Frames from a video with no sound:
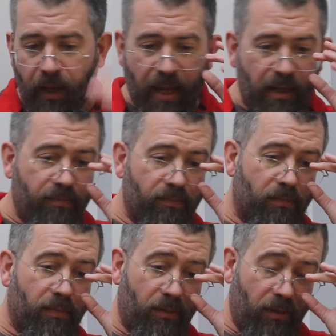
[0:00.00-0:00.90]
a
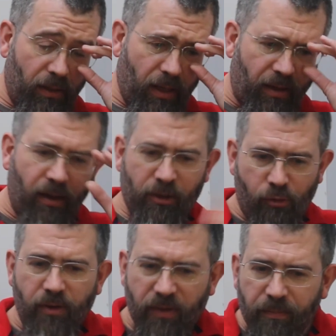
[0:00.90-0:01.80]

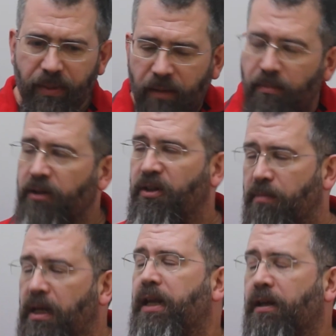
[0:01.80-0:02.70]
growth company, a
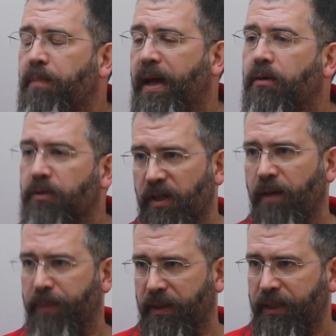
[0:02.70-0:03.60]
multi-million pound
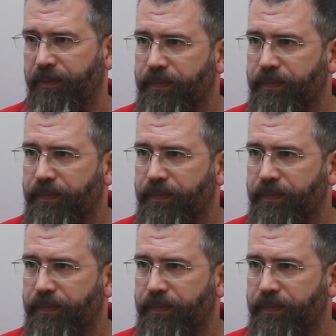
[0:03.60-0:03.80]
company.